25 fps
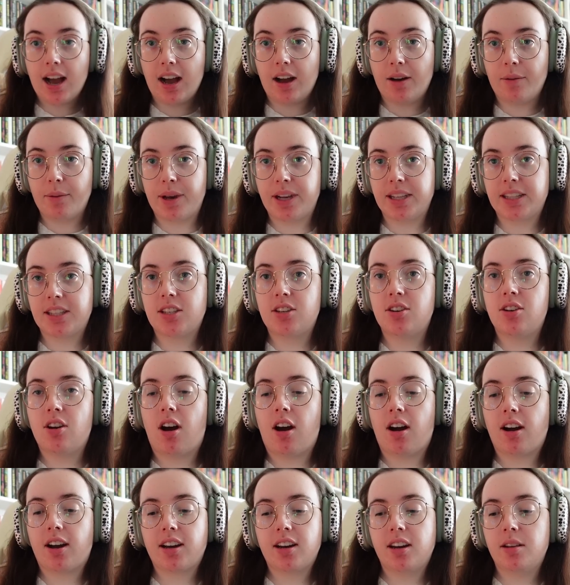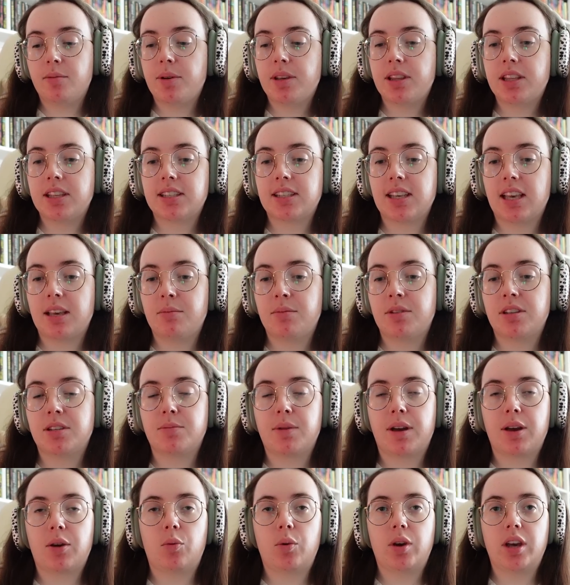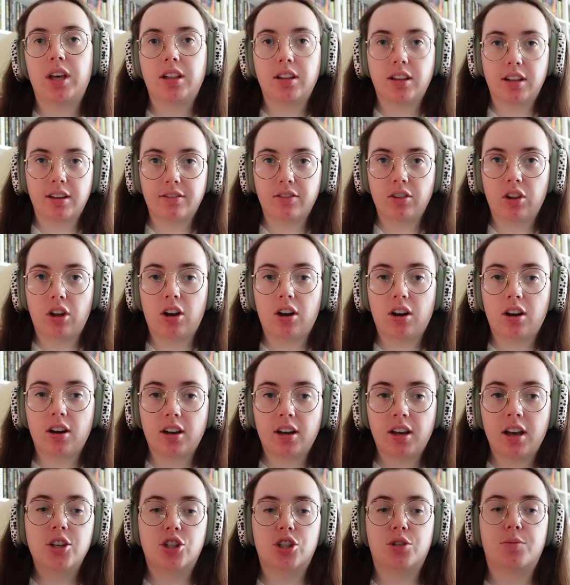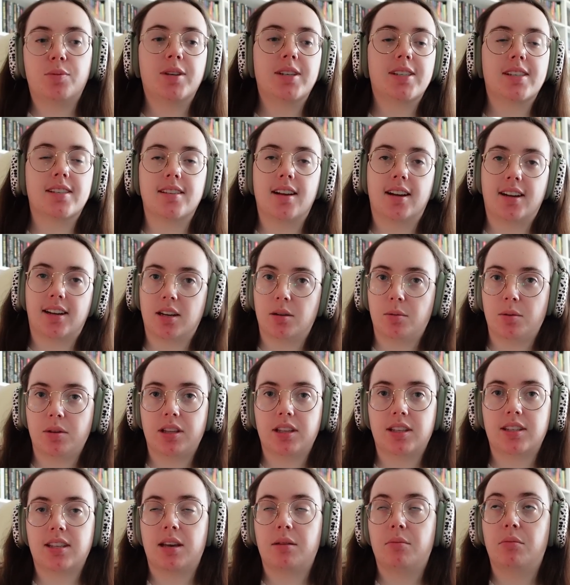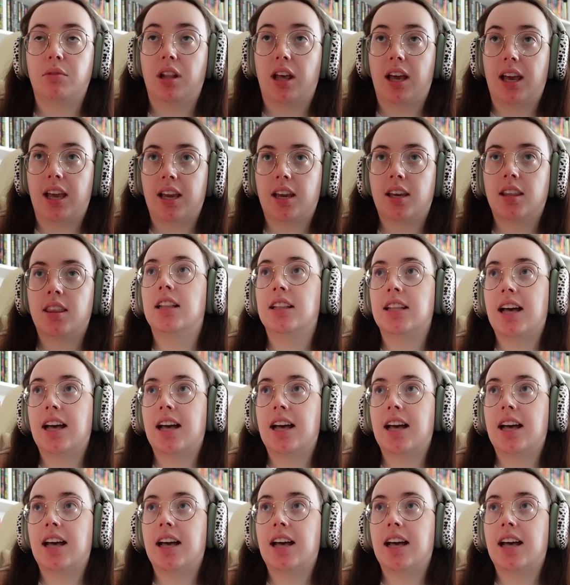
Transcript: It's not gonna be the same as my weekly vlog just because it's not gonna be the same length.